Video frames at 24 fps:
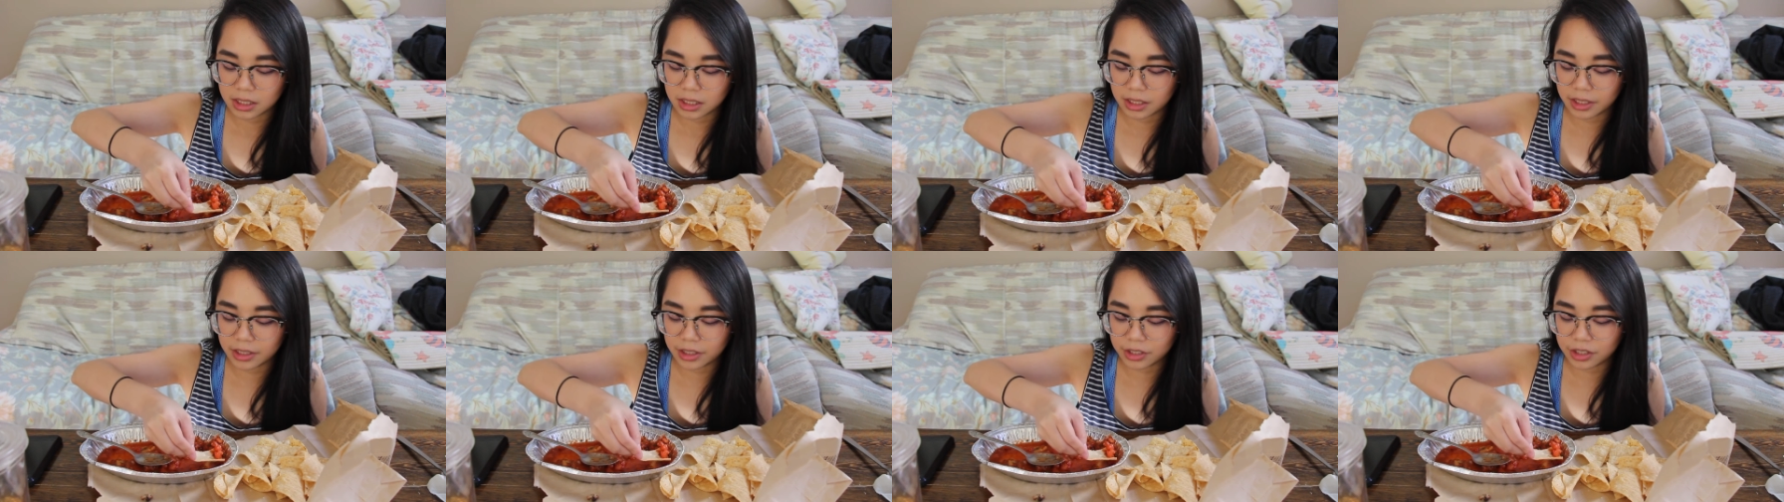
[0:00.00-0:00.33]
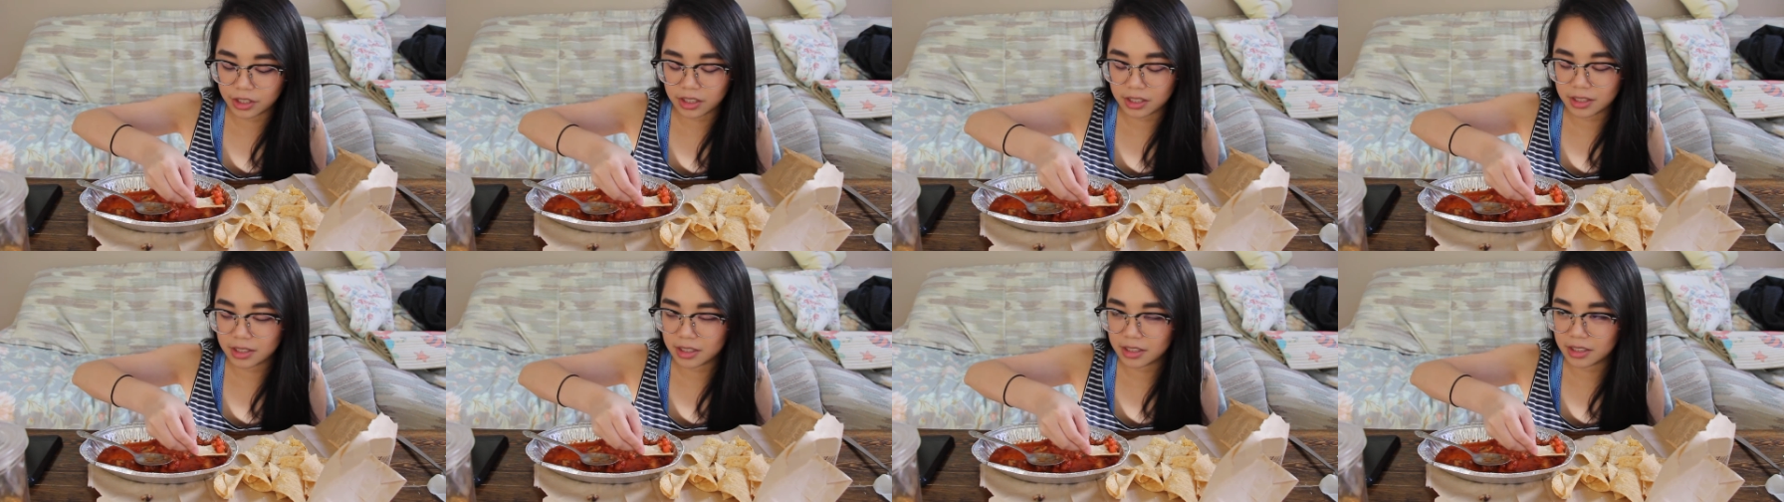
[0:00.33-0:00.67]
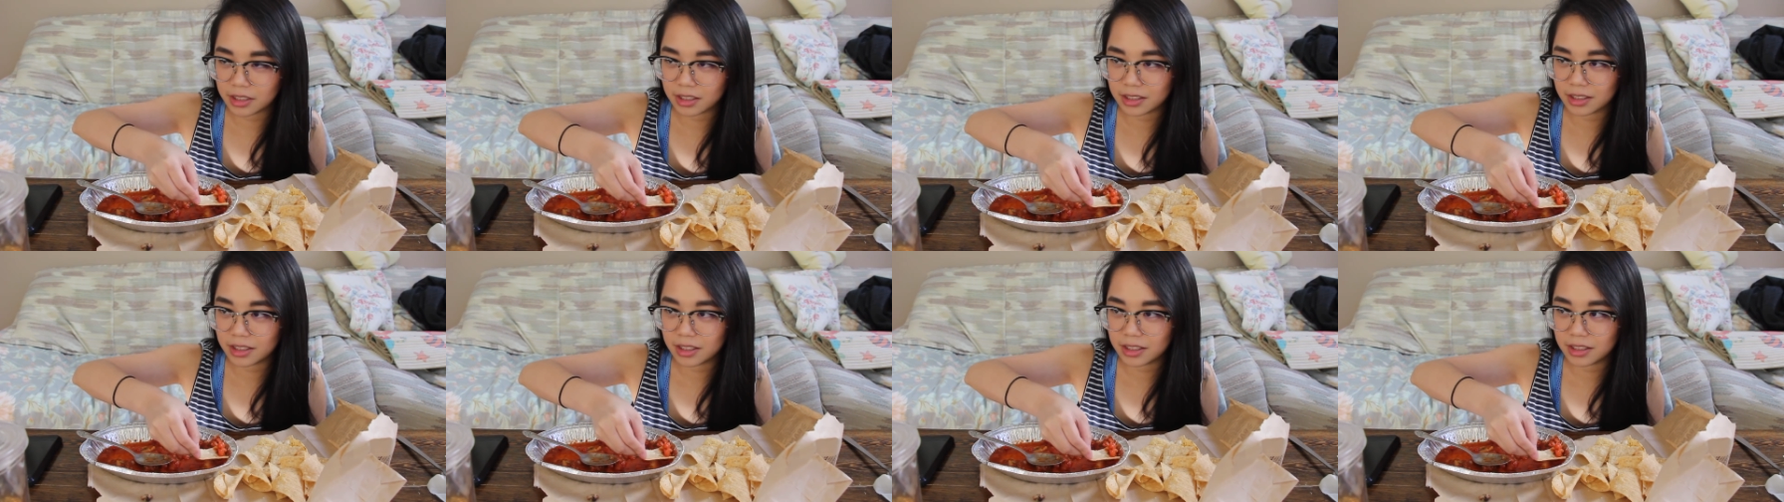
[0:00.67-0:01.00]
it's
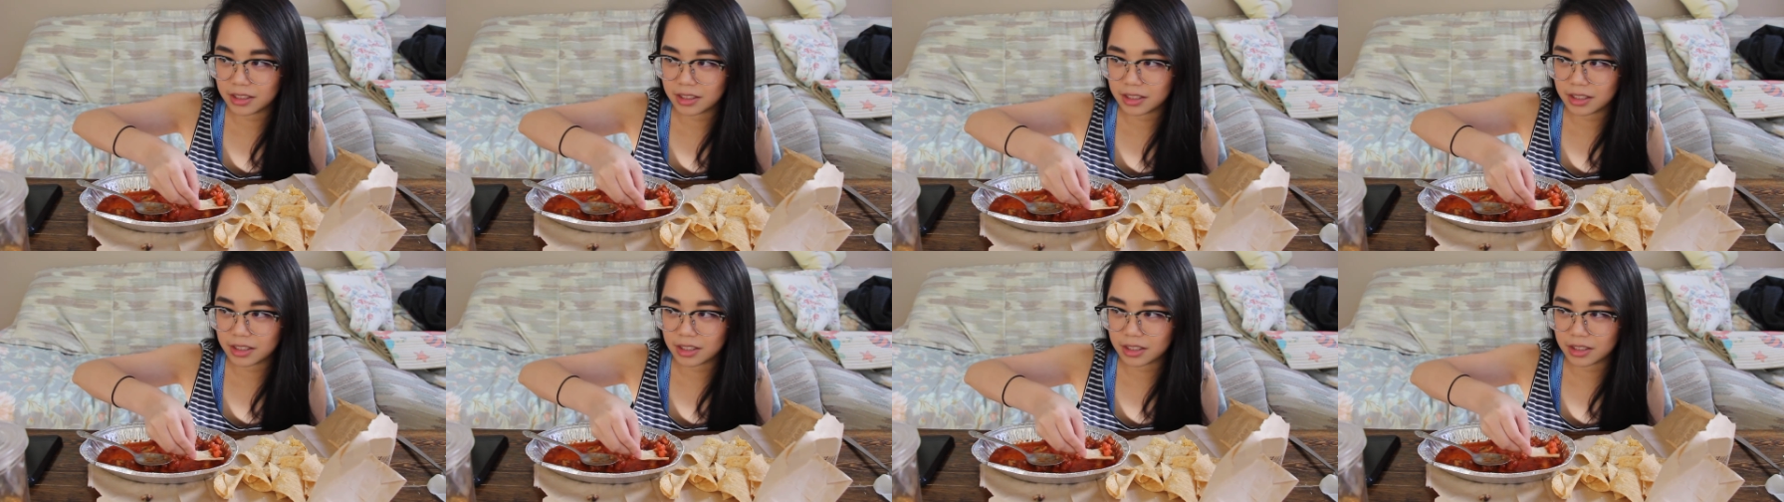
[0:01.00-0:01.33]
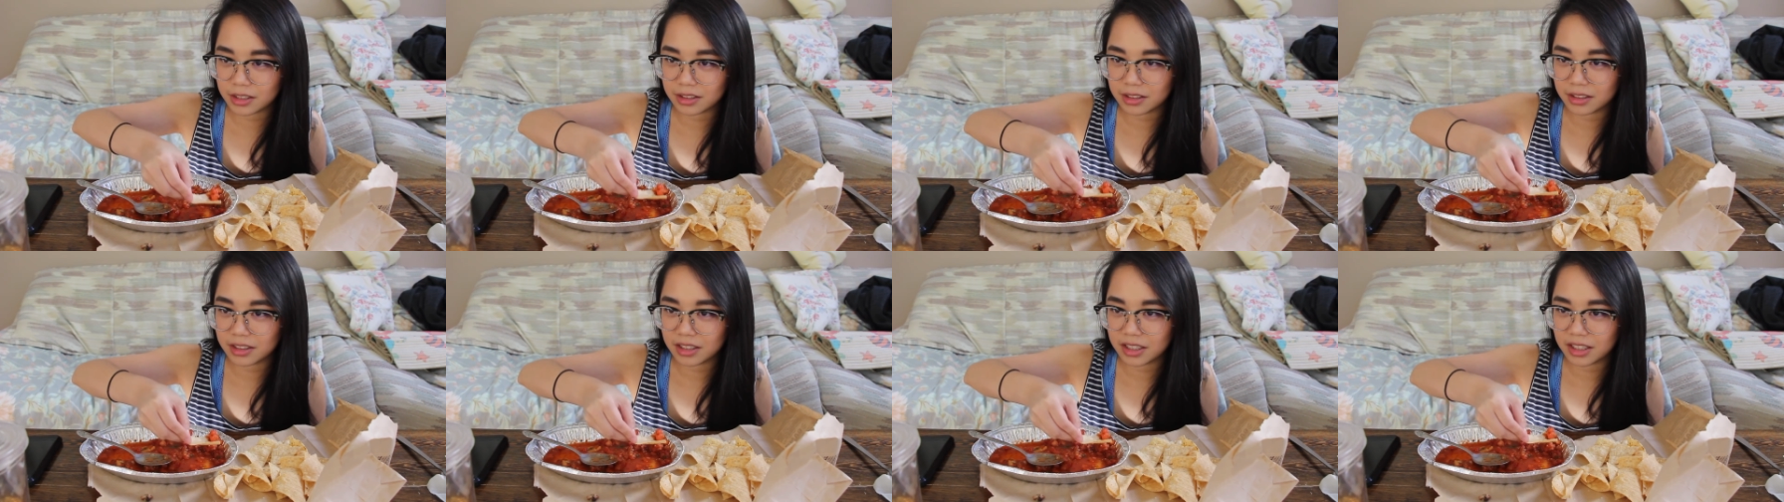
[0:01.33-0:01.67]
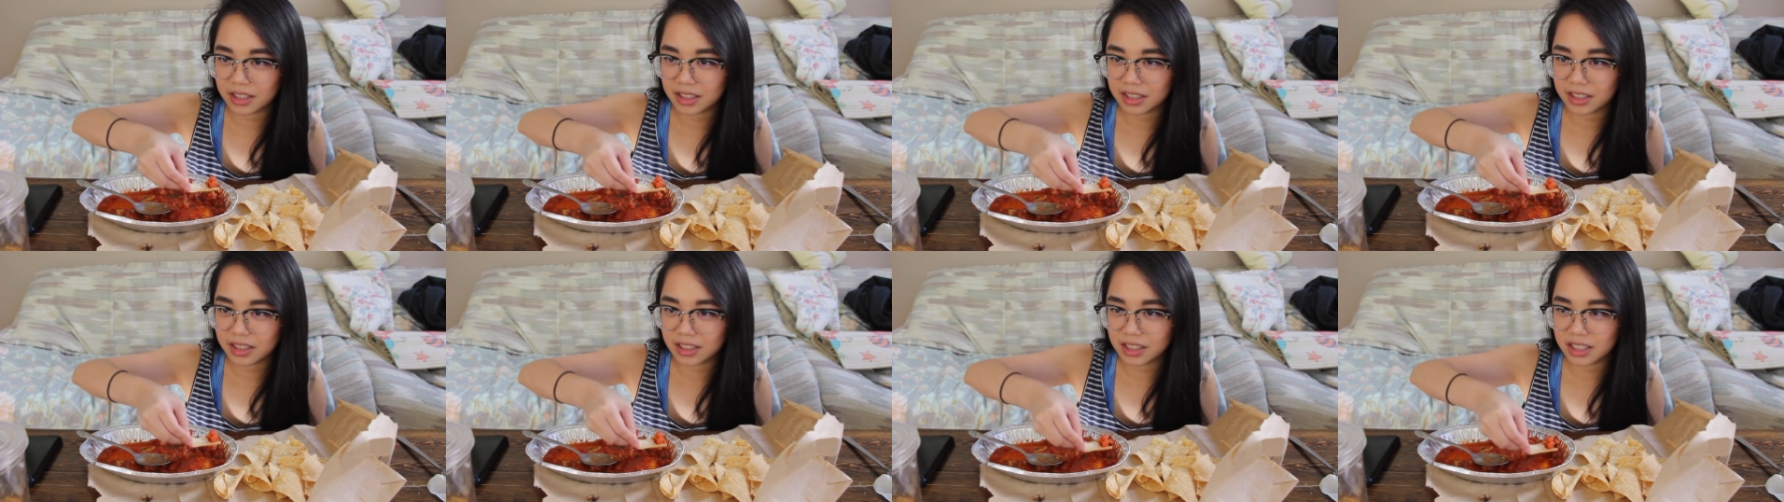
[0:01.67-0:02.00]
just it's
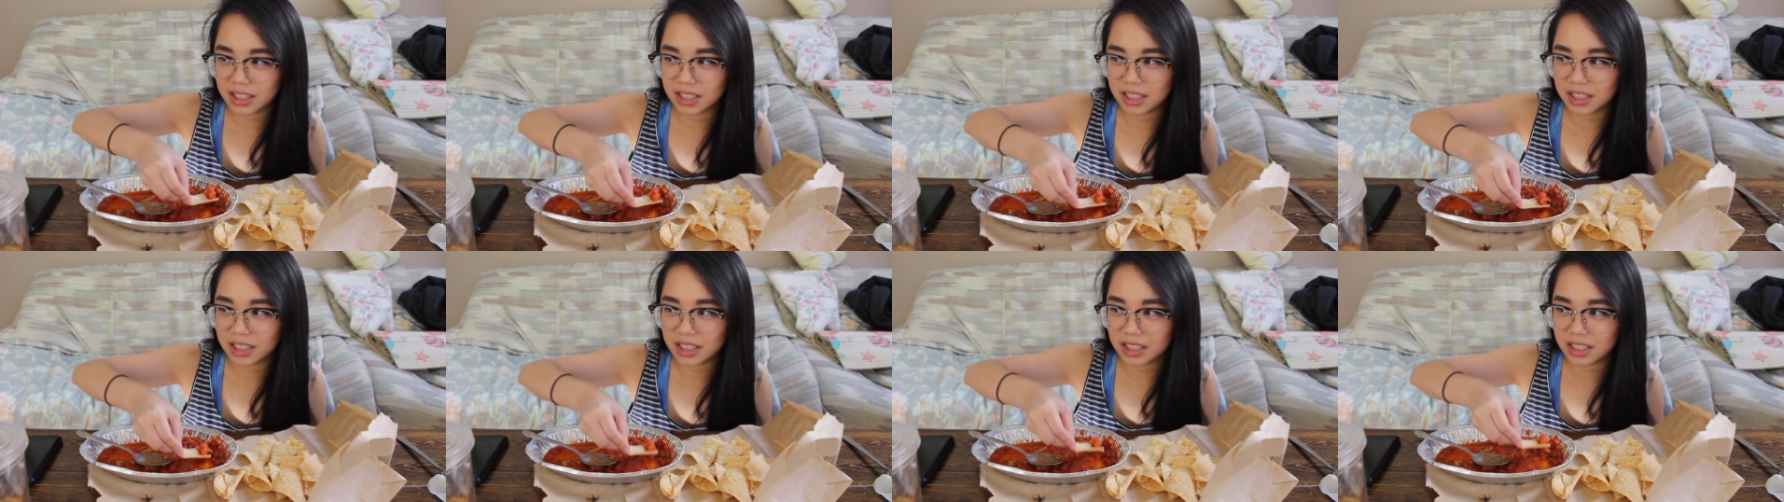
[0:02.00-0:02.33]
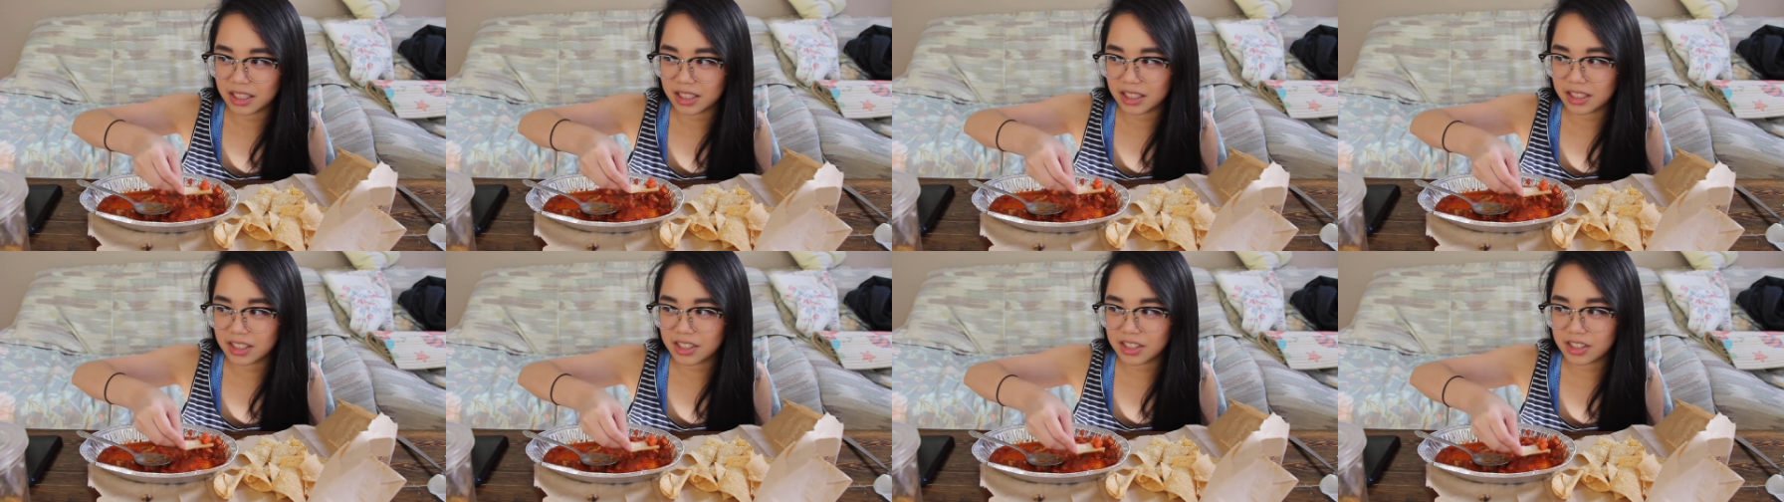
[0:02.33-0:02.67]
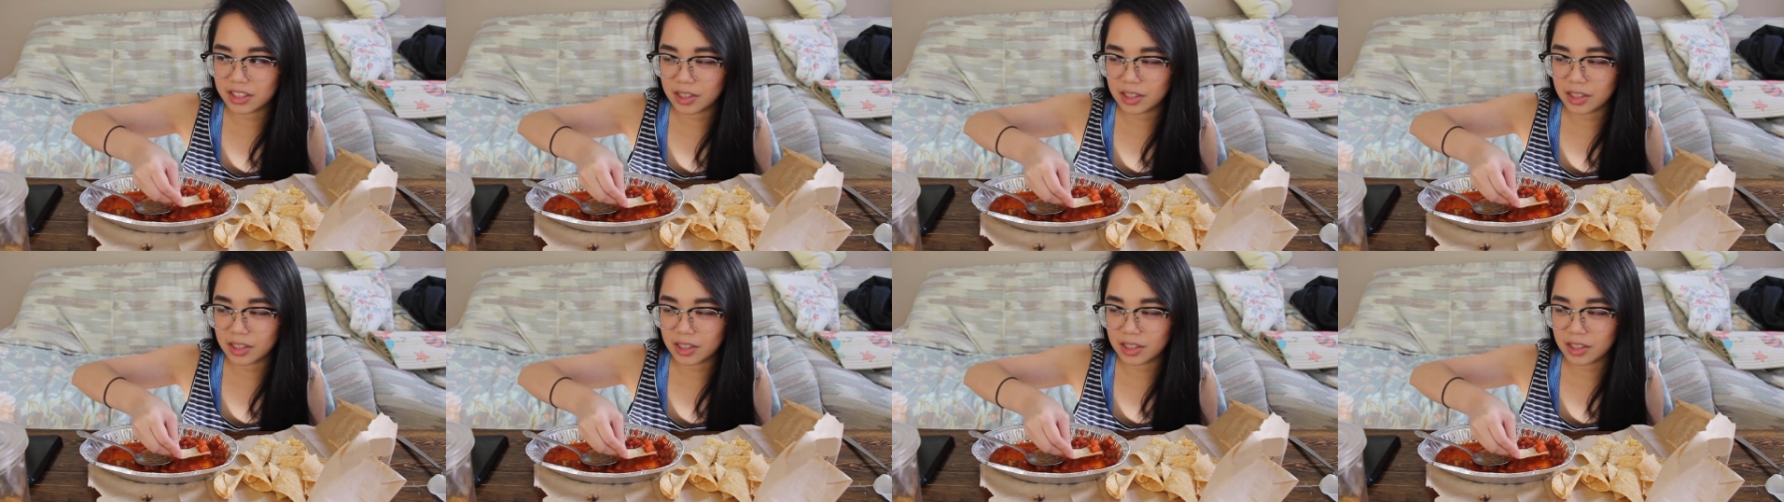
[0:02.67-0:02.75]
it's